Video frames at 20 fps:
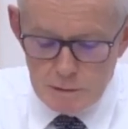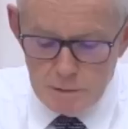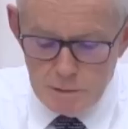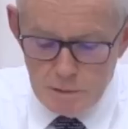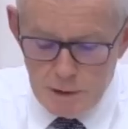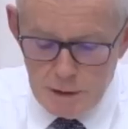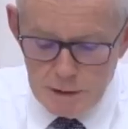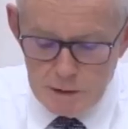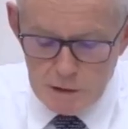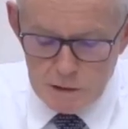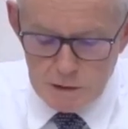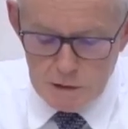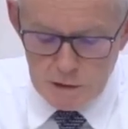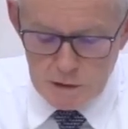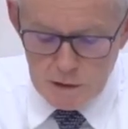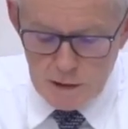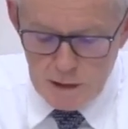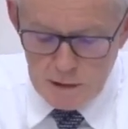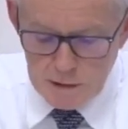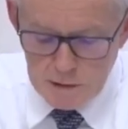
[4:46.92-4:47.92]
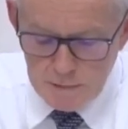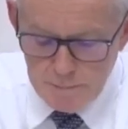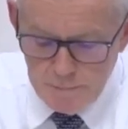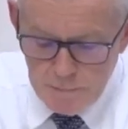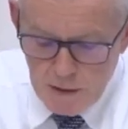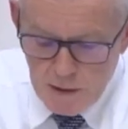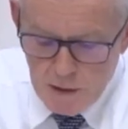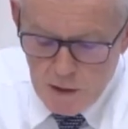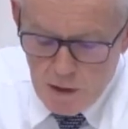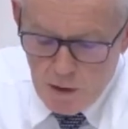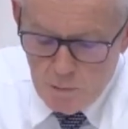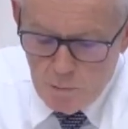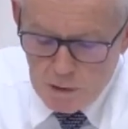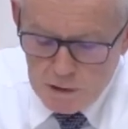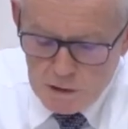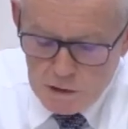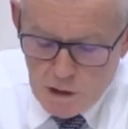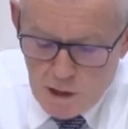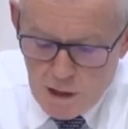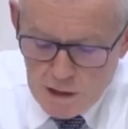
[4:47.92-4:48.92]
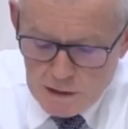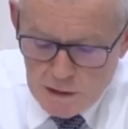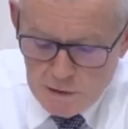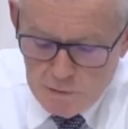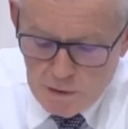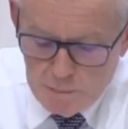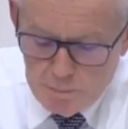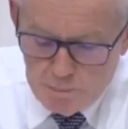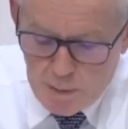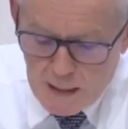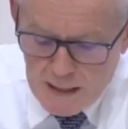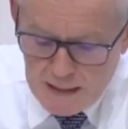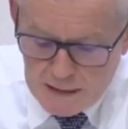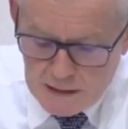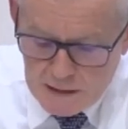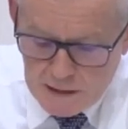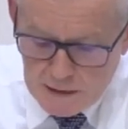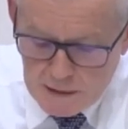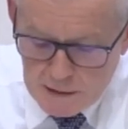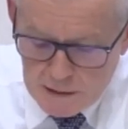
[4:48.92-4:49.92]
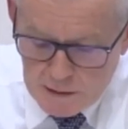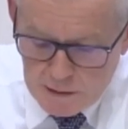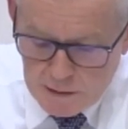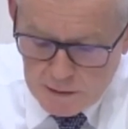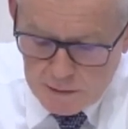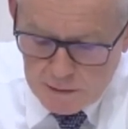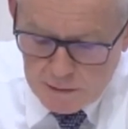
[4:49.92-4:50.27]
I just discussed. On what scientific basis